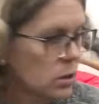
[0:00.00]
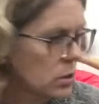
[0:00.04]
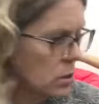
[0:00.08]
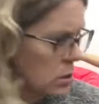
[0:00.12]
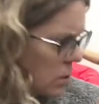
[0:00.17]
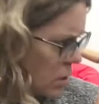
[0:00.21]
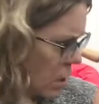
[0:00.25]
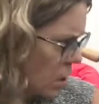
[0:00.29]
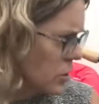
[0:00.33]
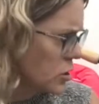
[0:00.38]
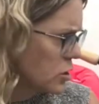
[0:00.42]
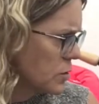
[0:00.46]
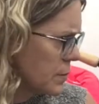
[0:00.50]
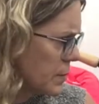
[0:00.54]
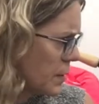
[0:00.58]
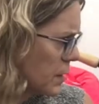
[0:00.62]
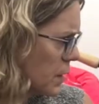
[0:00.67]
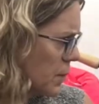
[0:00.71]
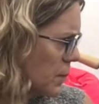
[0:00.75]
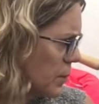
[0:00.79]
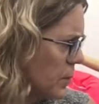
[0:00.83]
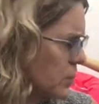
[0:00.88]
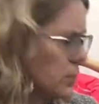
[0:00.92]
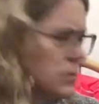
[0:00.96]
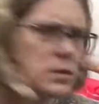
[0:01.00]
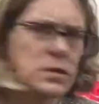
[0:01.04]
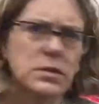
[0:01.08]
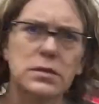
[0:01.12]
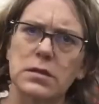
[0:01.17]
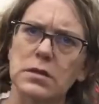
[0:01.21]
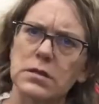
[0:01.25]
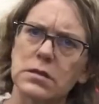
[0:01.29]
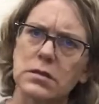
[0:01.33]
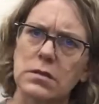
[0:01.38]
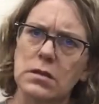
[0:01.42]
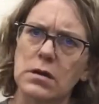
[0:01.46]
Not too many purses
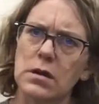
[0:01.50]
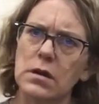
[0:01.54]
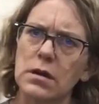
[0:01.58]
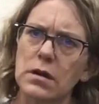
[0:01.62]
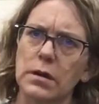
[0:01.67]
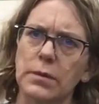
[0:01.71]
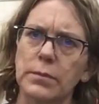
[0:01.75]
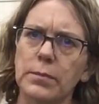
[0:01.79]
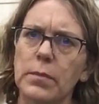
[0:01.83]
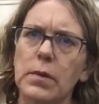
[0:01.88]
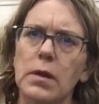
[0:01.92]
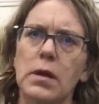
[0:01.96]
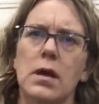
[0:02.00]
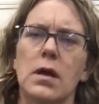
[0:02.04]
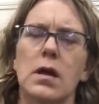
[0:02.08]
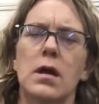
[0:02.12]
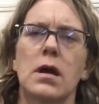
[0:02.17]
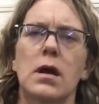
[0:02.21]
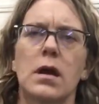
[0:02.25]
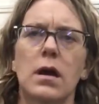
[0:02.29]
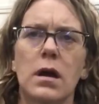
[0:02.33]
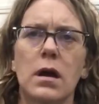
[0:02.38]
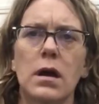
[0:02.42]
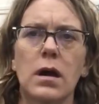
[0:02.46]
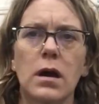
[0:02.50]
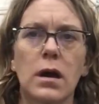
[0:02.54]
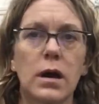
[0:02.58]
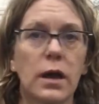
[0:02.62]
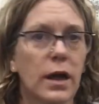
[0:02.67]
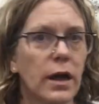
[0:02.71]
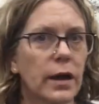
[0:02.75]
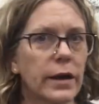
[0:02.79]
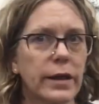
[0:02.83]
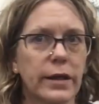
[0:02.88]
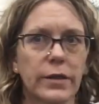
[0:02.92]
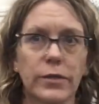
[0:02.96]
this time. Uh,
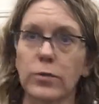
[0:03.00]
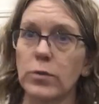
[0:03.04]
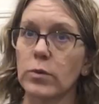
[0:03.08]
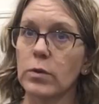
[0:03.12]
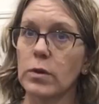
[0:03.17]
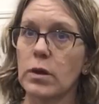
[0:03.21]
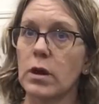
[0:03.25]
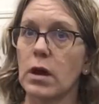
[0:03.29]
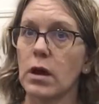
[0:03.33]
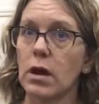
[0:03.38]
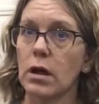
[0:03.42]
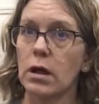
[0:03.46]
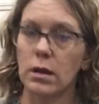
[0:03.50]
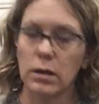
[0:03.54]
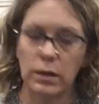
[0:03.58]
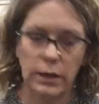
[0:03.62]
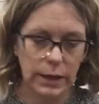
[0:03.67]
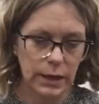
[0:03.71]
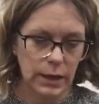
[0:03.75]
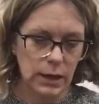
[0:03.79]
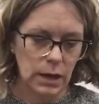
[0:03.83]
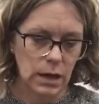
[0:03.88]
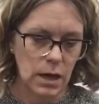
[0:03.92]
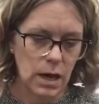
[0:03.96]
Got to get through it all in,